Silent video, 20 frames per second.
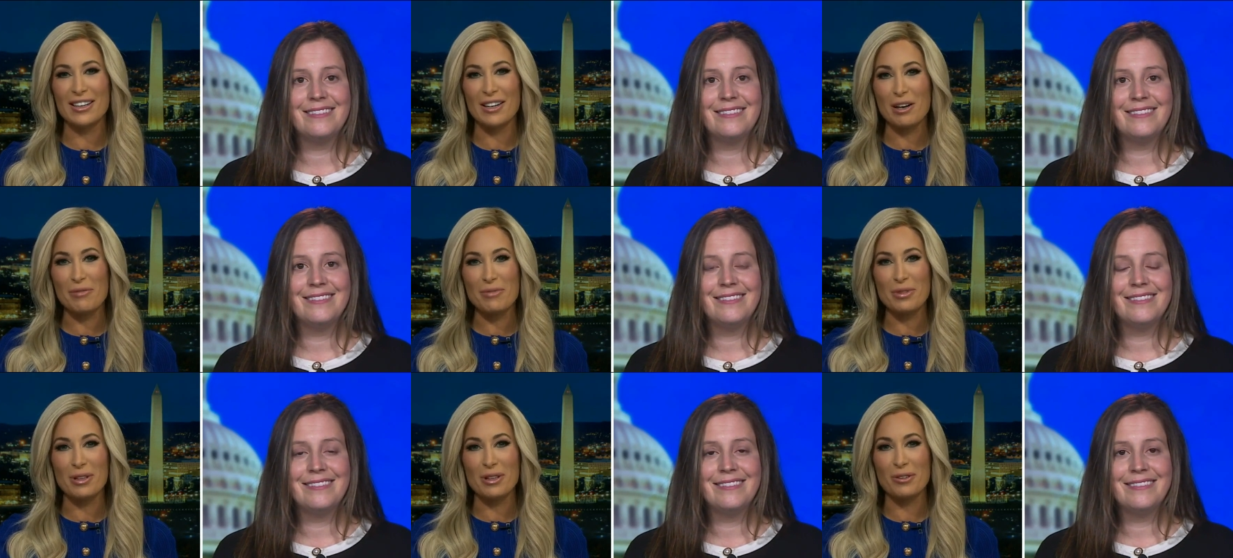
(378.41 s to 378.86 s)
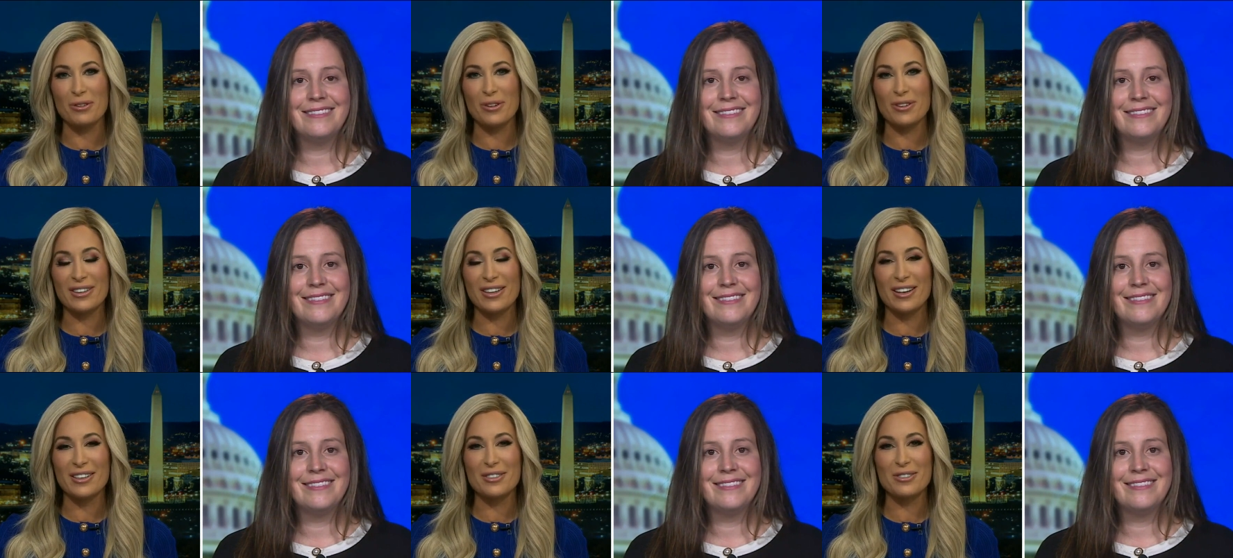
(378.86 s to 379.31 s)
Speaker 1: and up in the
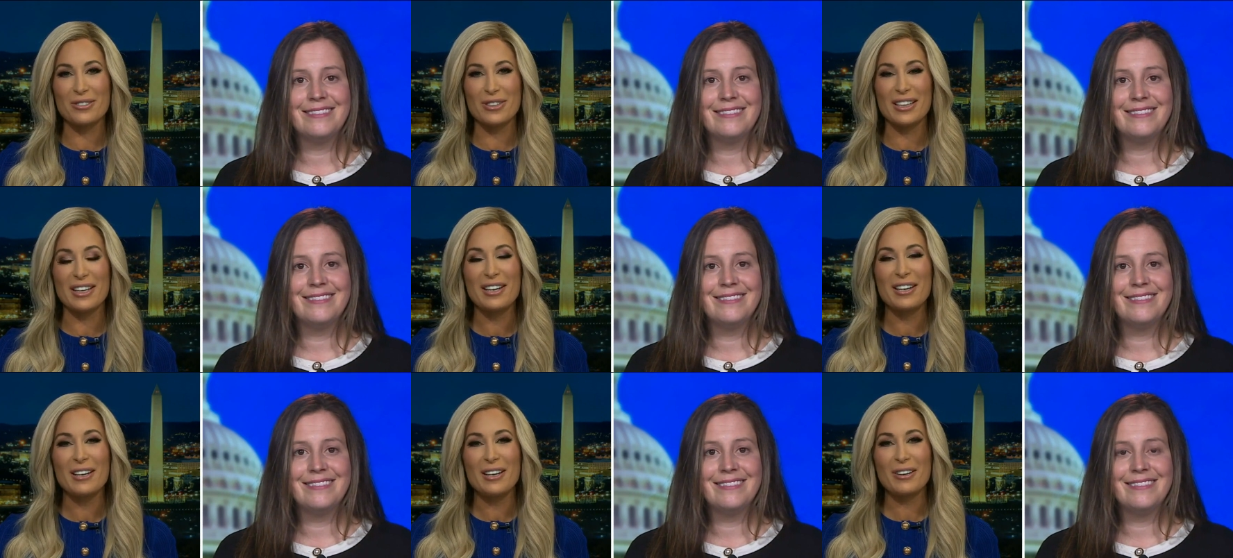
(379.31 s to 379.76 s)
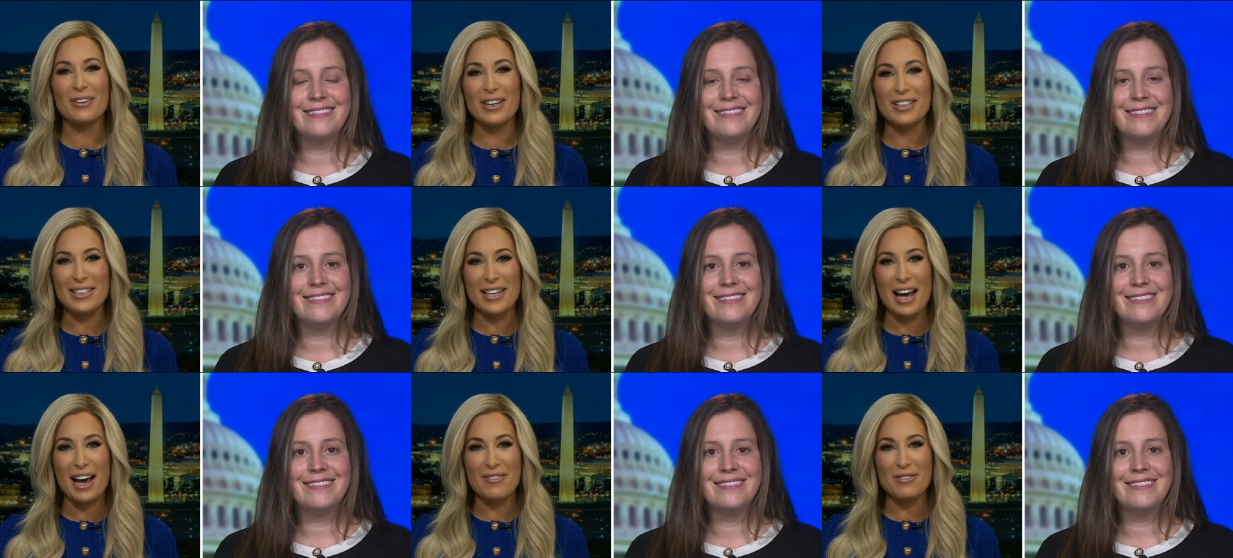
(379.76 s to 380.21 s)
North Country.
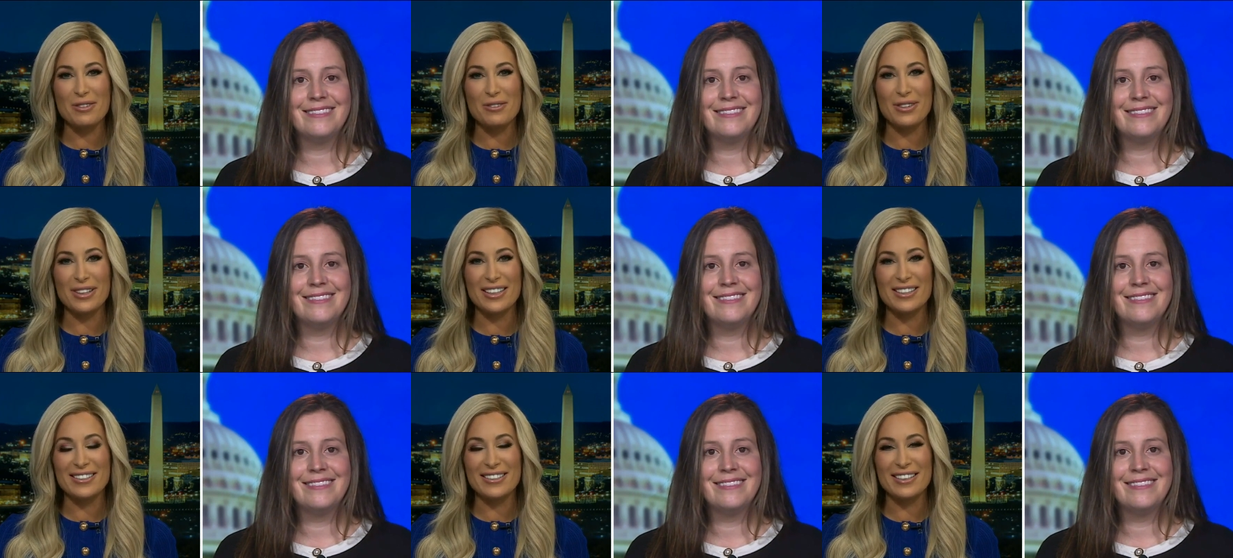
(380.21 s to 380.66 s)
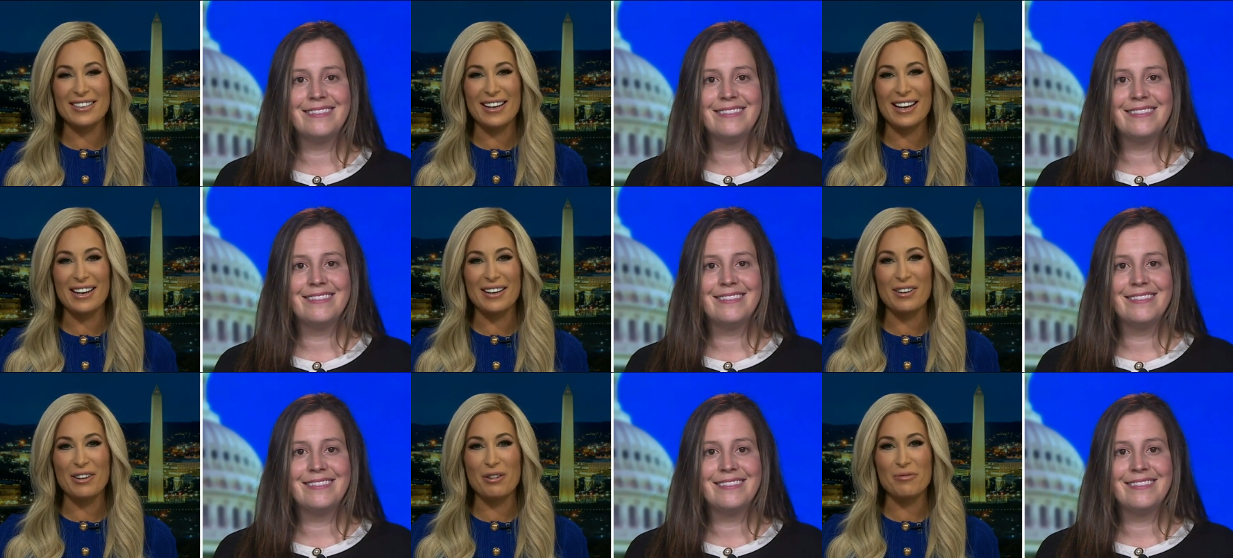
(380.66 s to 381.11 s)
Great to have you with us
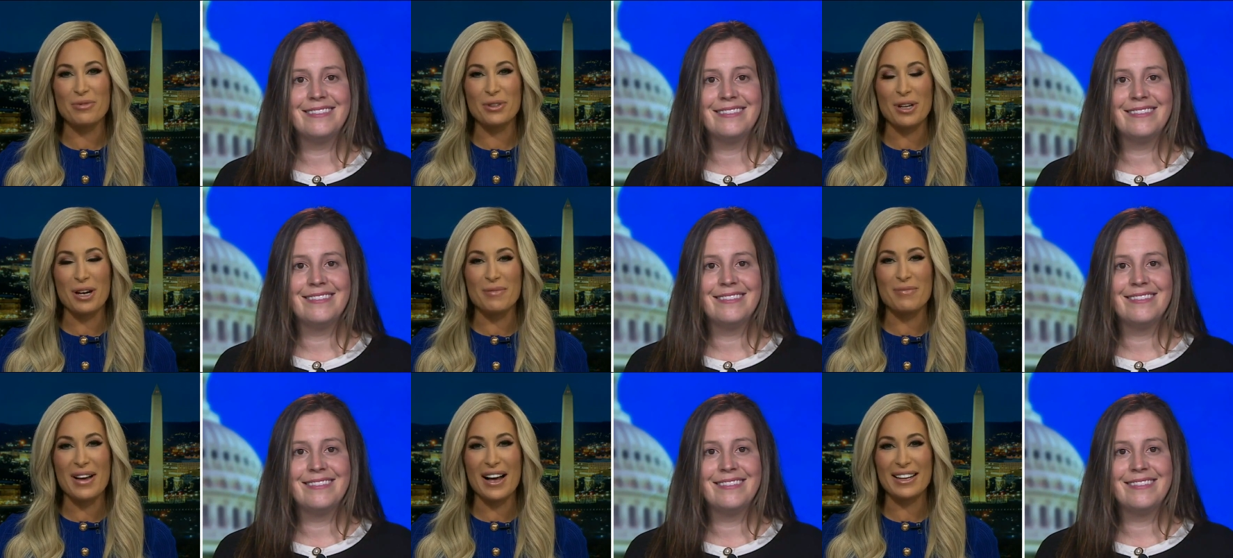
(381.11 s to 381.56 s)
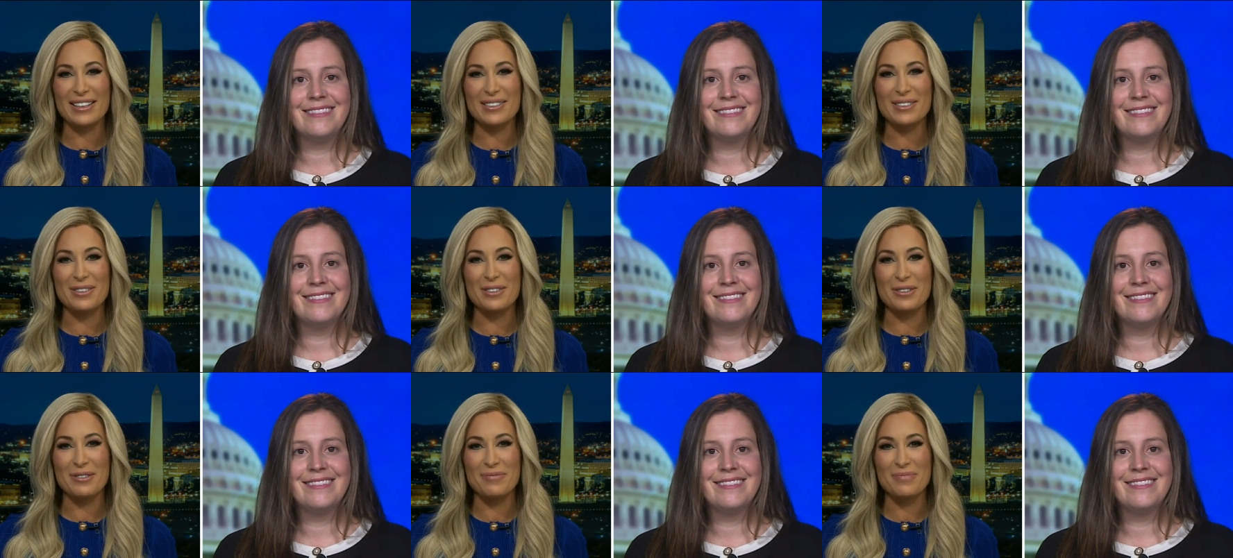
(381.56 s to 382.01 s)
tonight and hope you'll come back
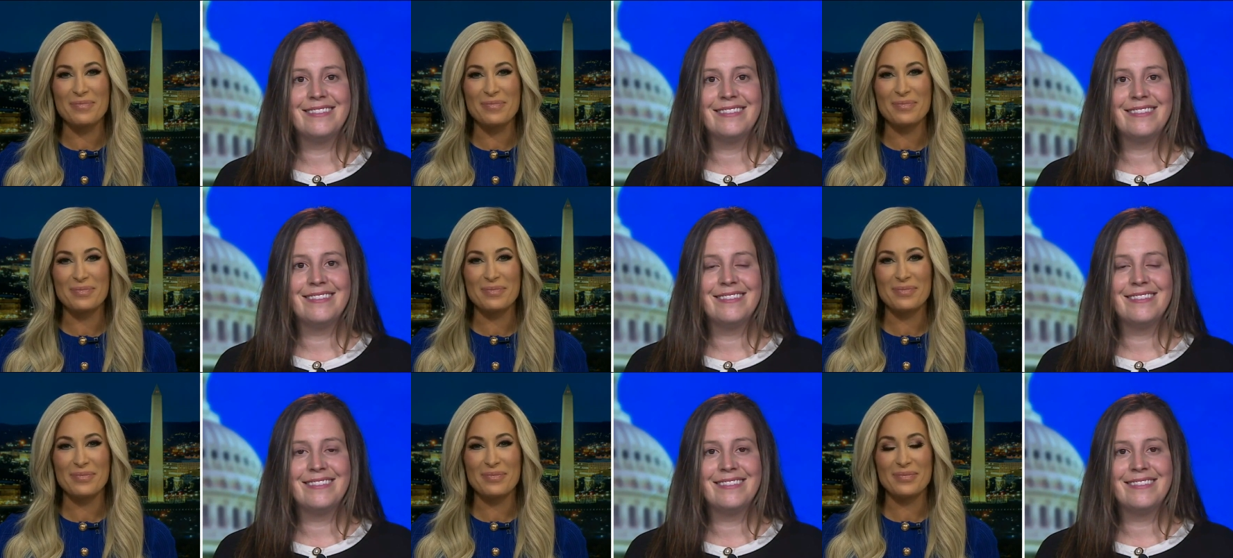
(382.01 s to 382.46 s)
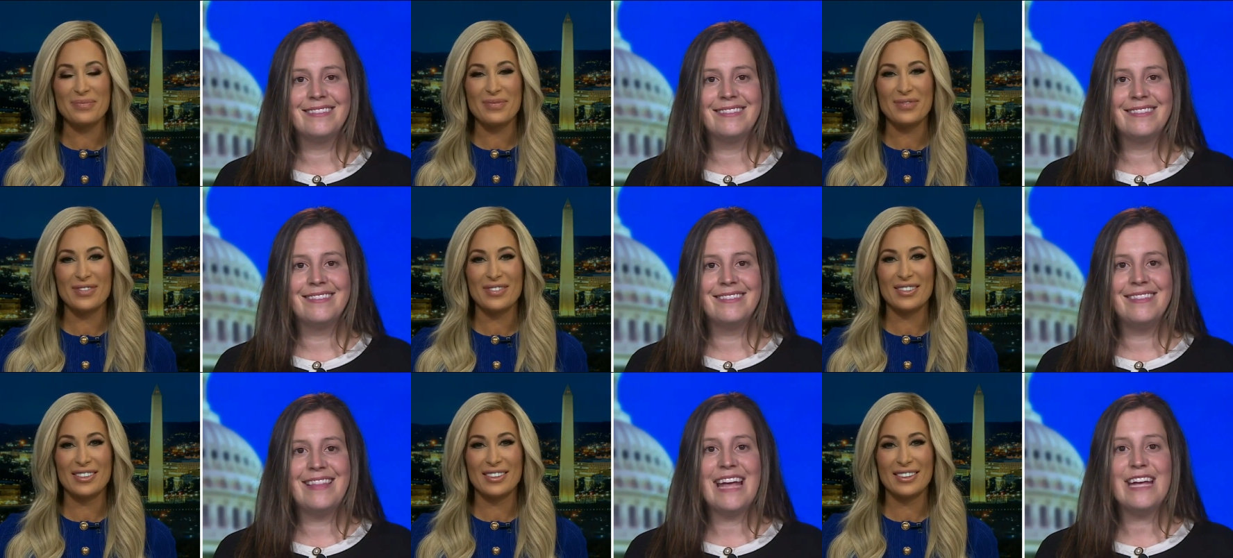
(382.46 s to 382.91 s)
soon.
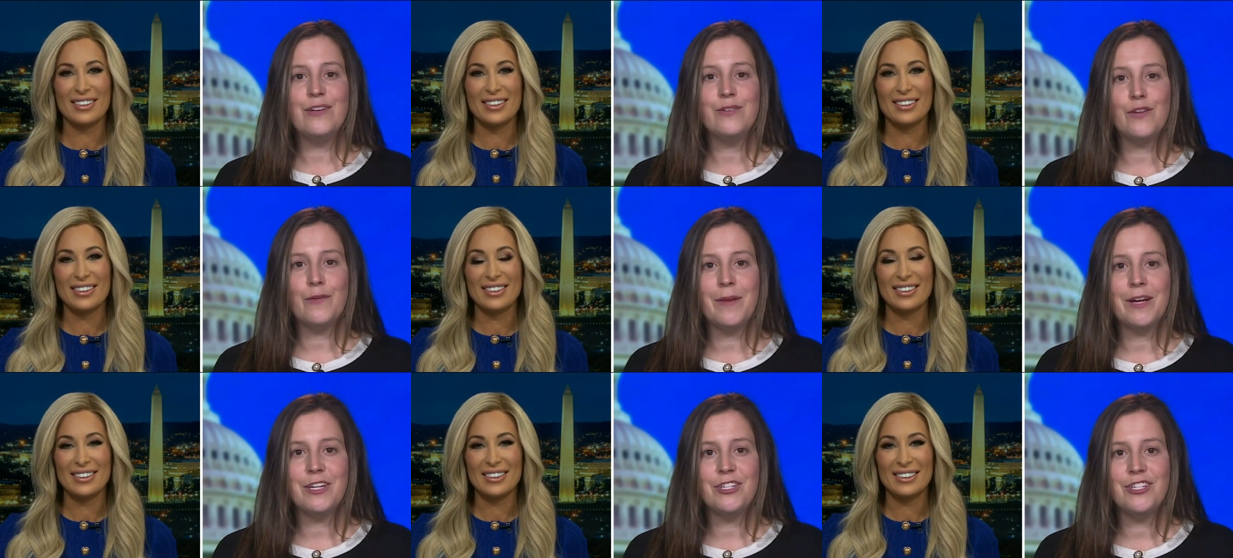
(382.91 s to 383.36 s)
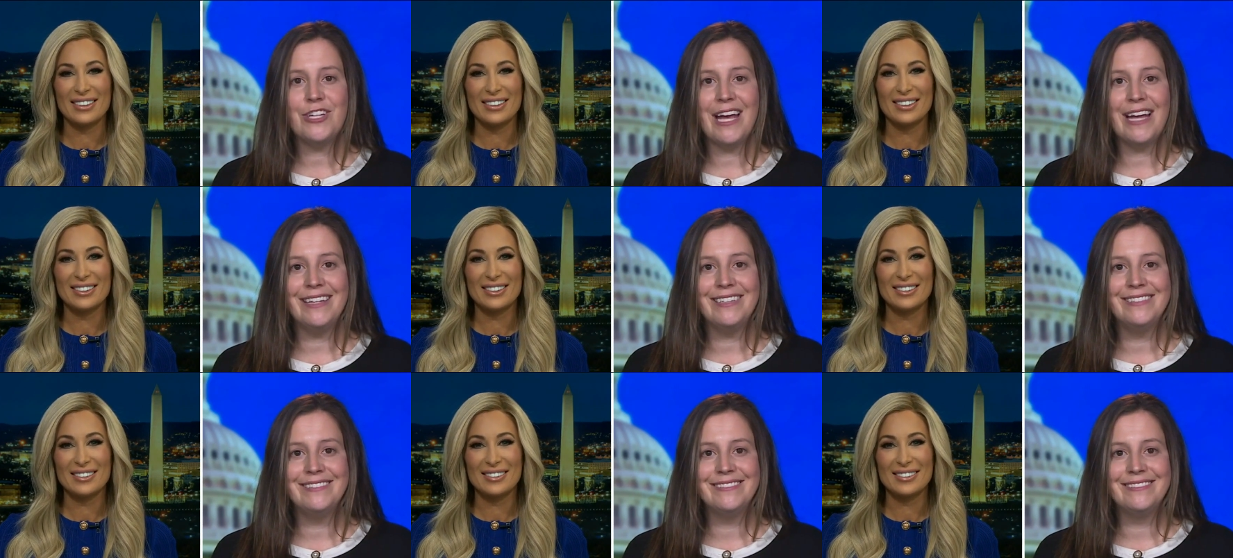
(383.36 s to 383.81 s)
Speaker 2: Thank you so much, Jenn.